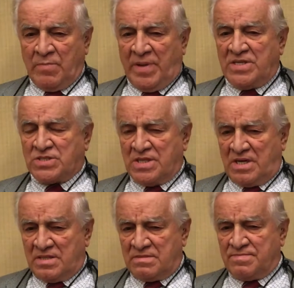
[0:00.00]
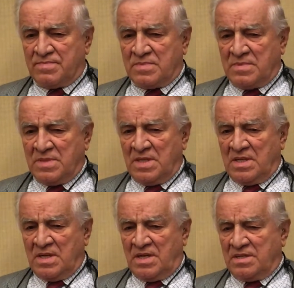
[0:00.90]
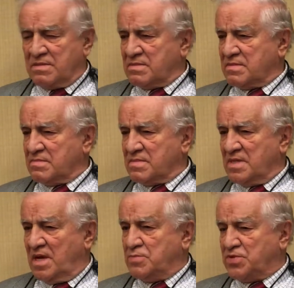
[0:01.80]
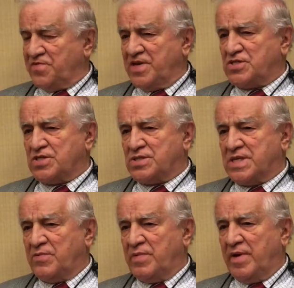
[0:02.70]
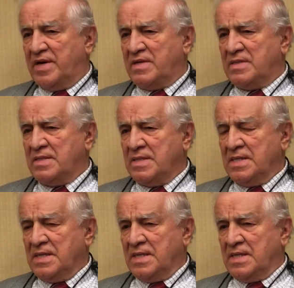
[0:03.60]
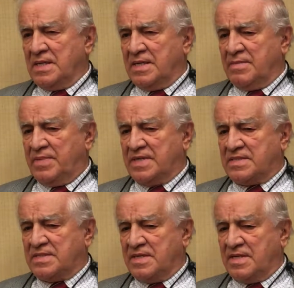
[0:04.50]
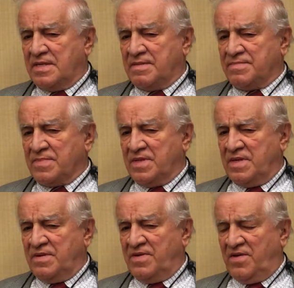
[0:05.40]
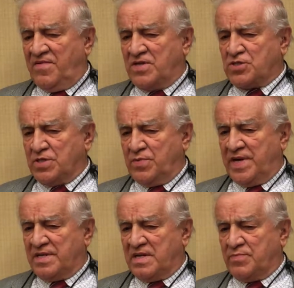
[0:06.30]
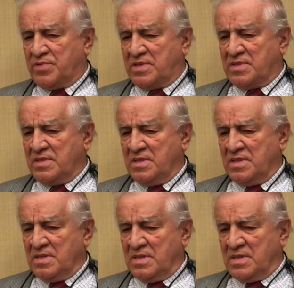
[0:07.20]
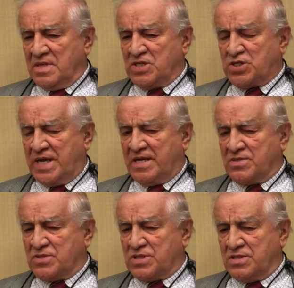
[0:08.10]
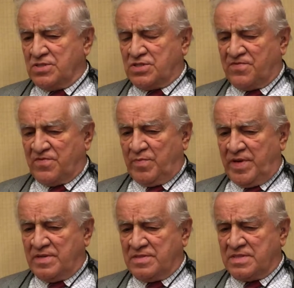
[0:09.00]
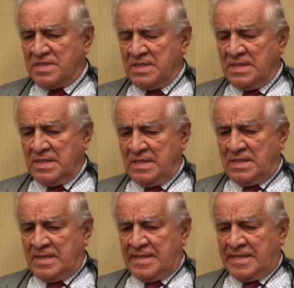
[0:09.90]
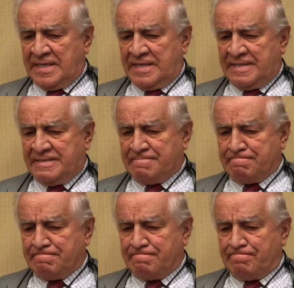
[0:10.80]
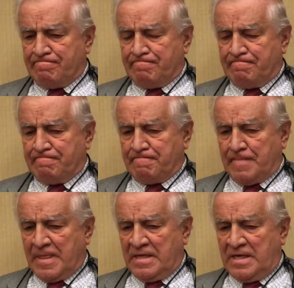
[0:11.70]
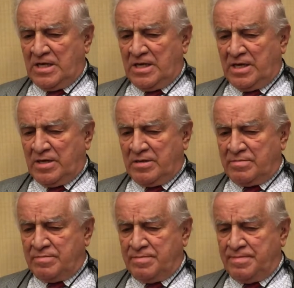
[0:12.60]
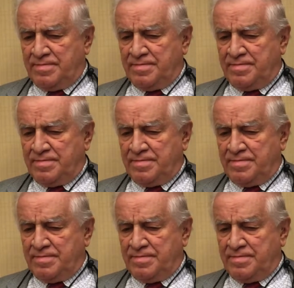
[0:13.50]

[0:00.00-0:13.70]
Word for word: based on, on observations that we made. Uh, but uh, eventually we ended up with a, a standard solution for beagles. Um, the um,